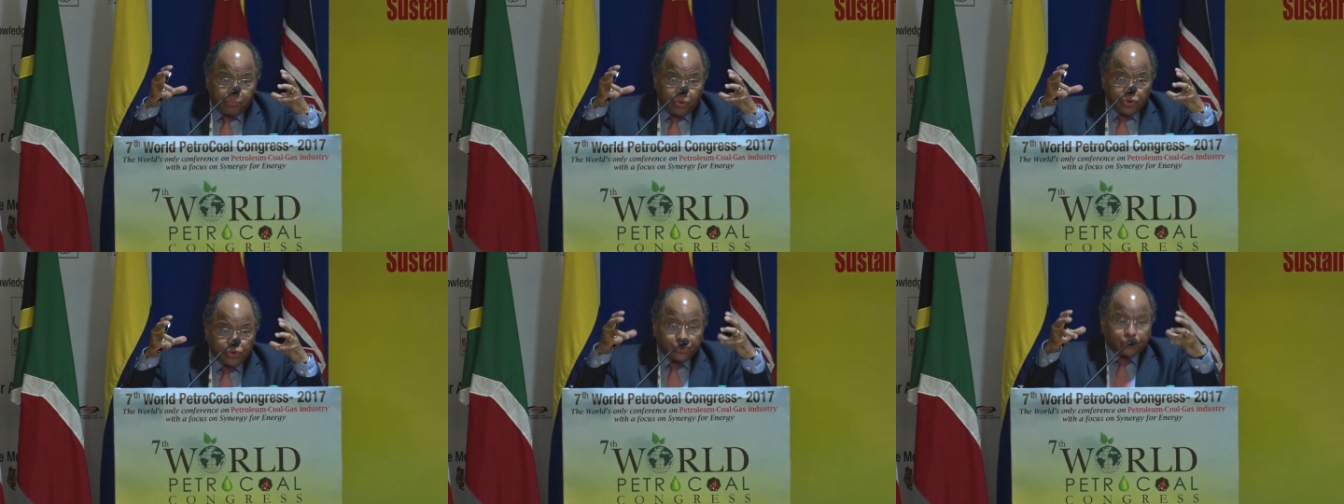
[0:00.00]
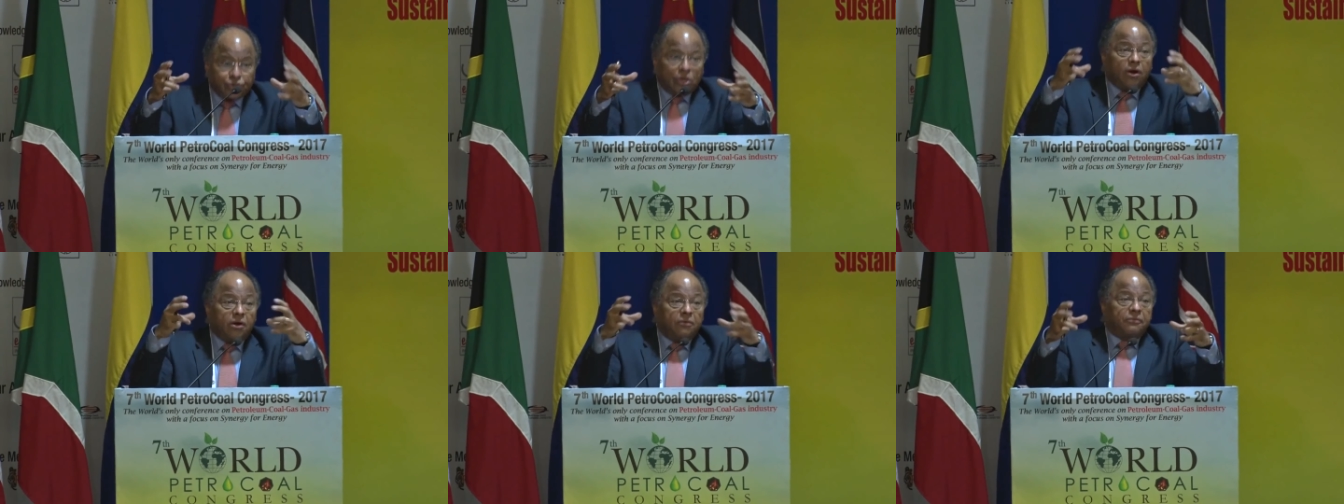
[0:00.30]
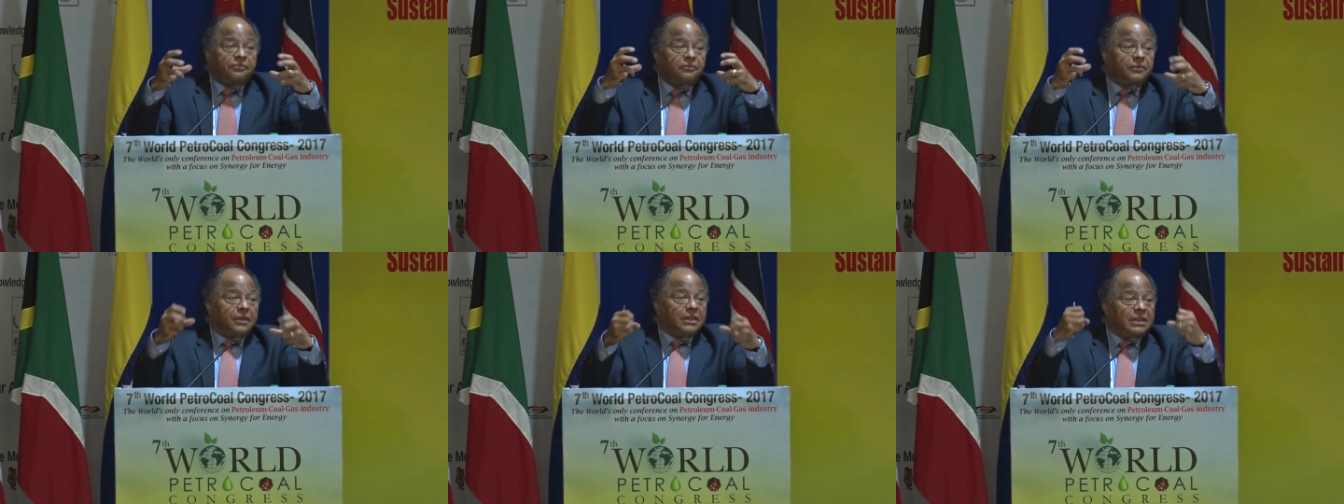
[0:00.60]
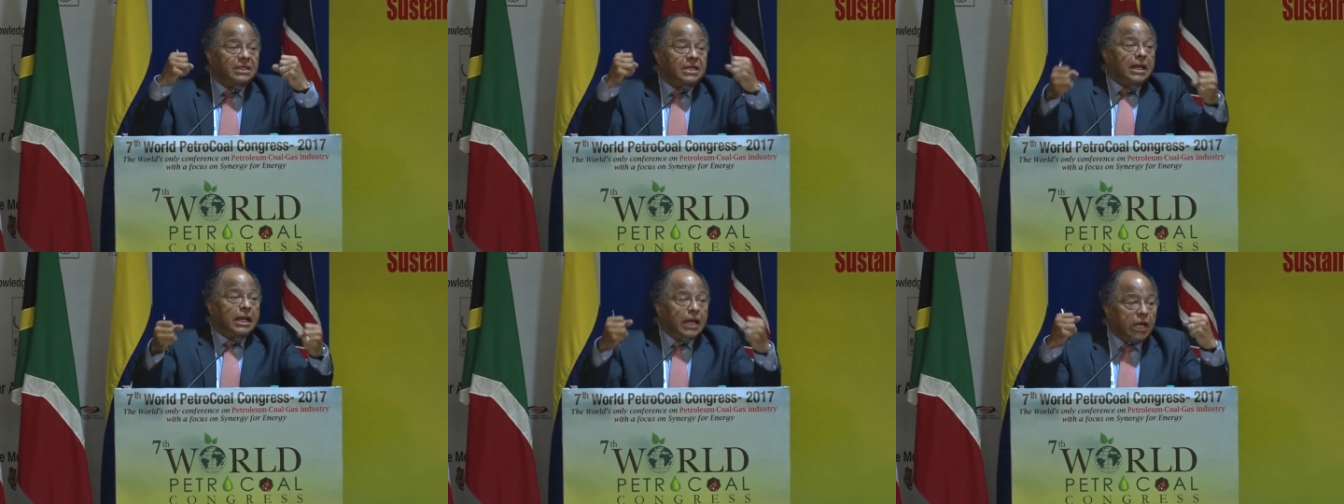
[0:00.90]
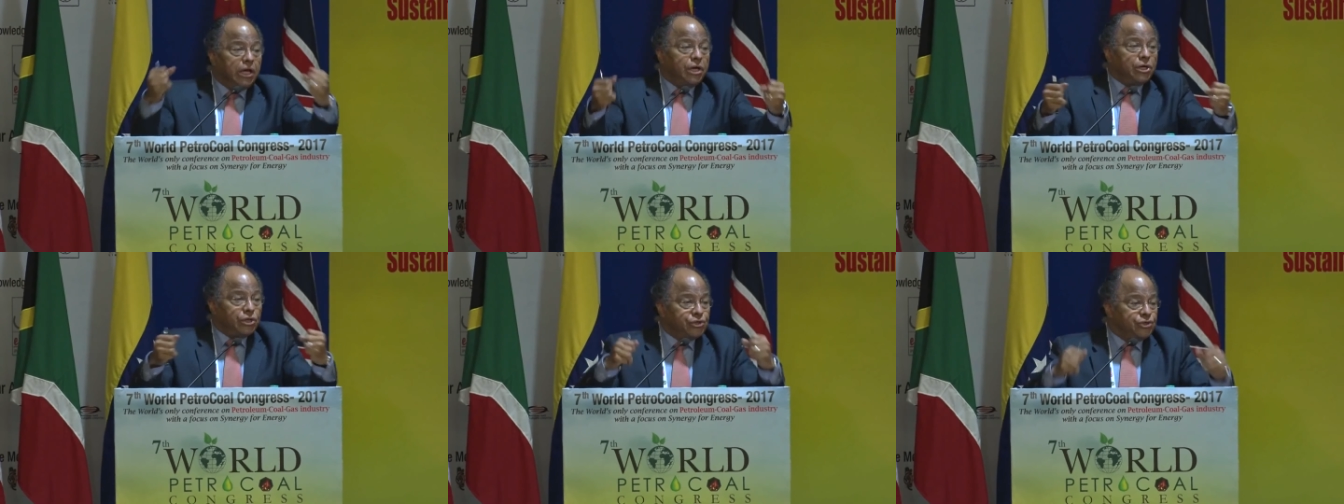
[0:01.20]
preserve the
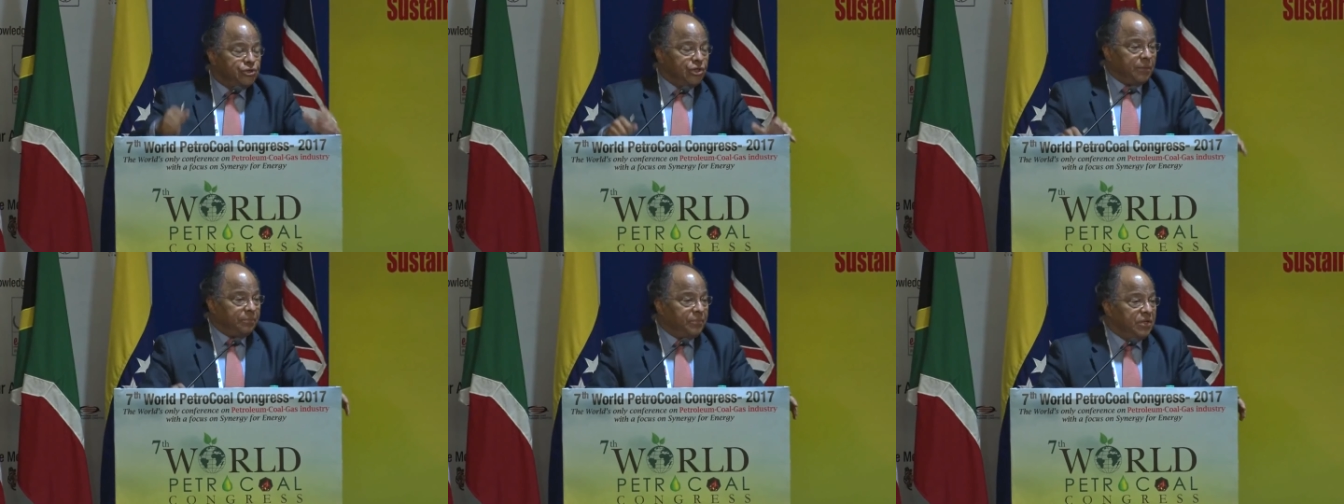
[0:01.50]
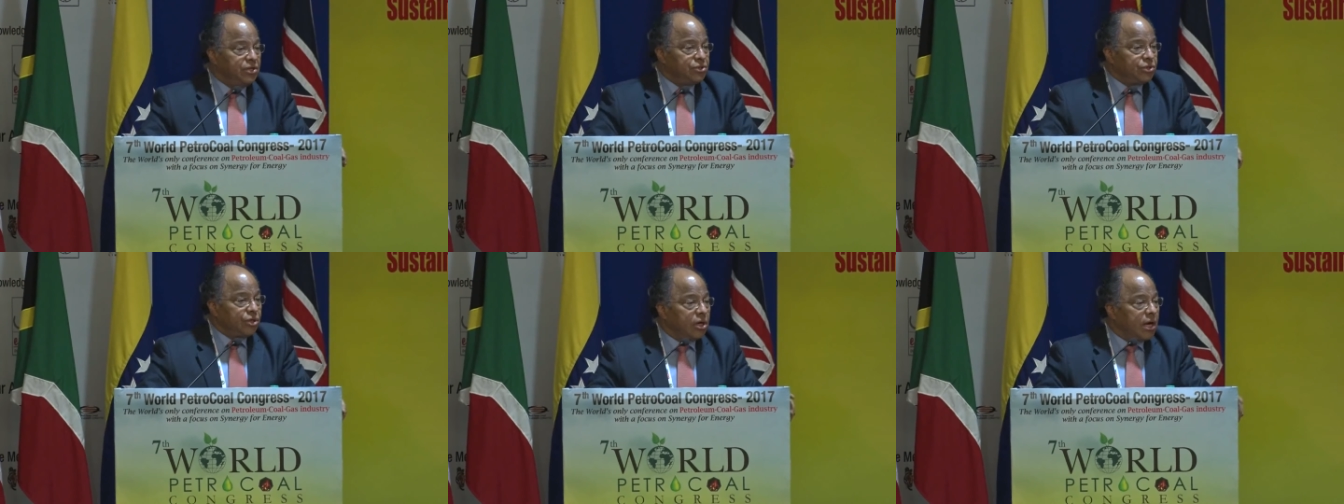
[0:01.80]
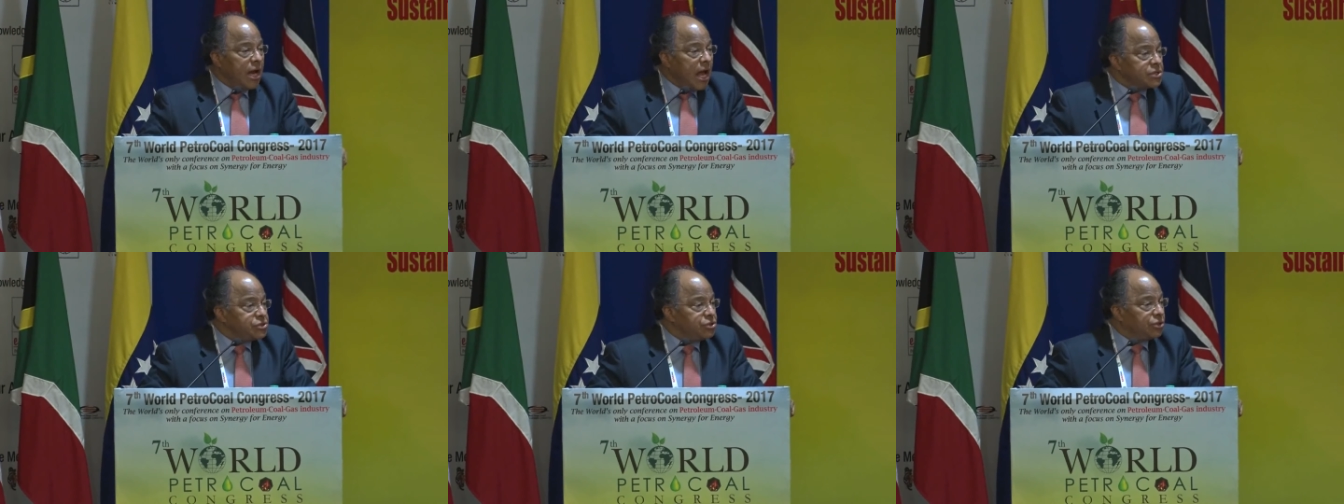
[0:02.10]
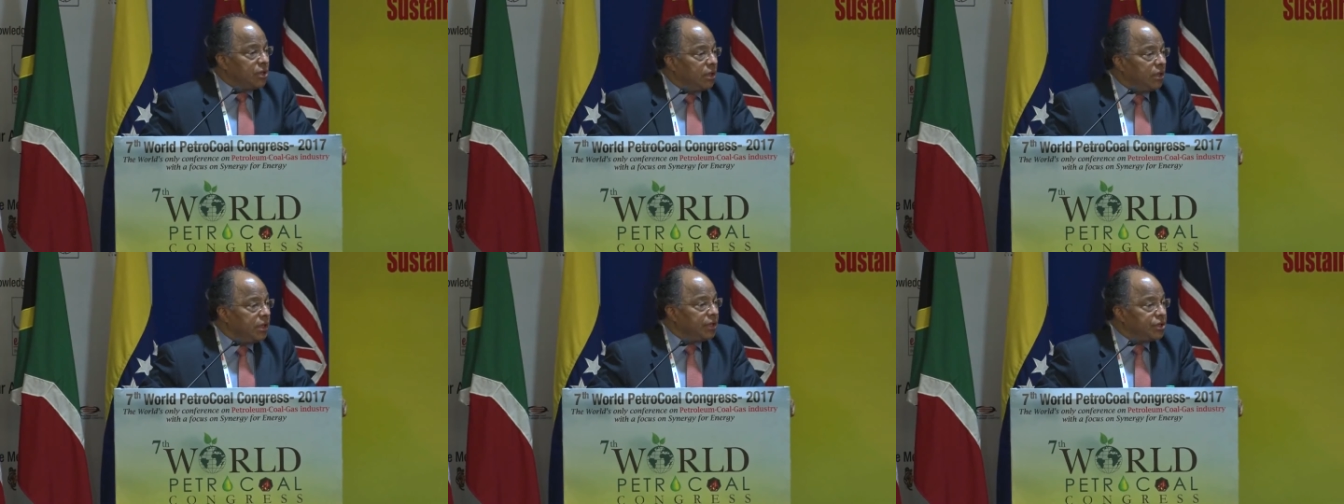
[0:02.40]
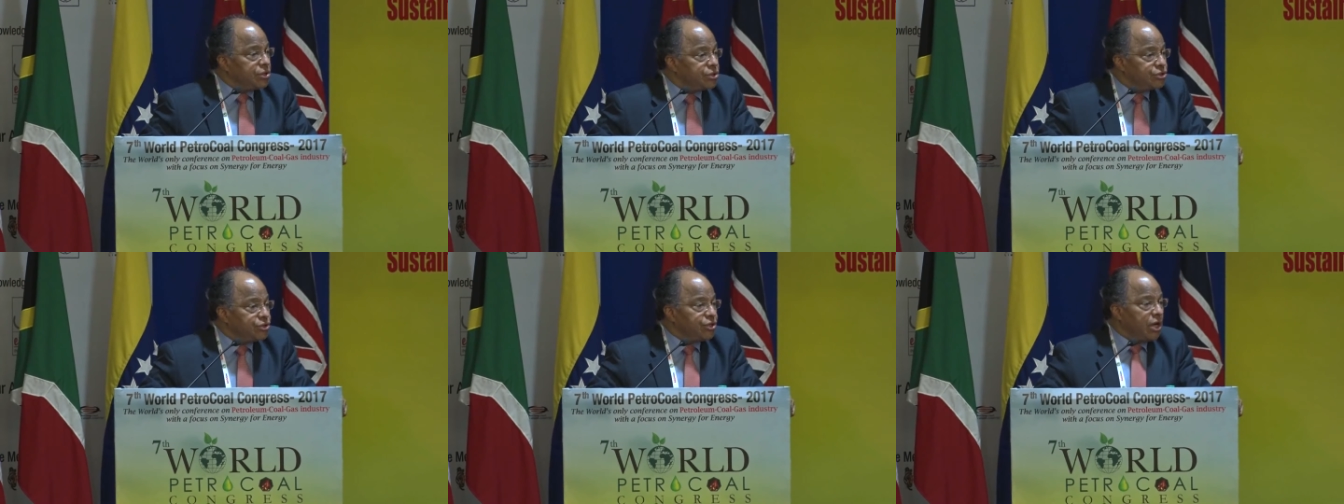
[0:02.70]
leadership, the international
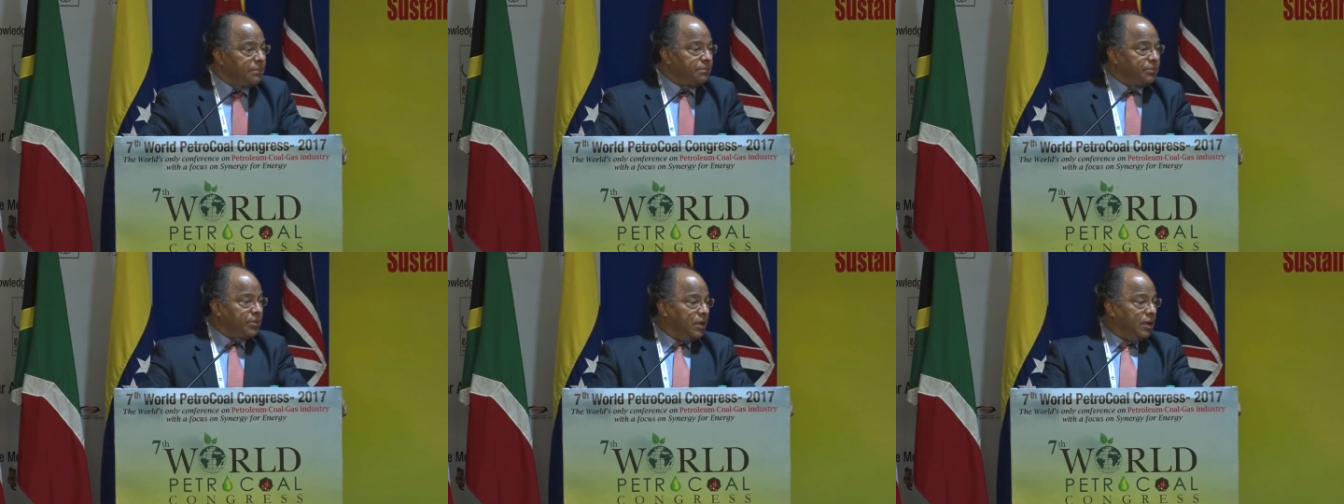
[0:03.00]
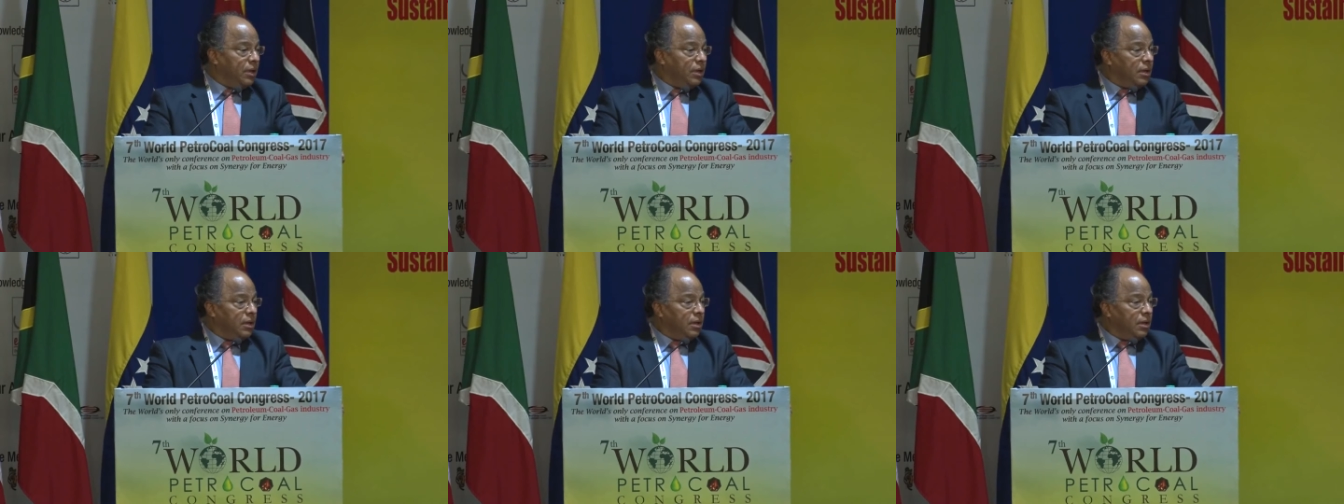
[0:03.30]
leadership,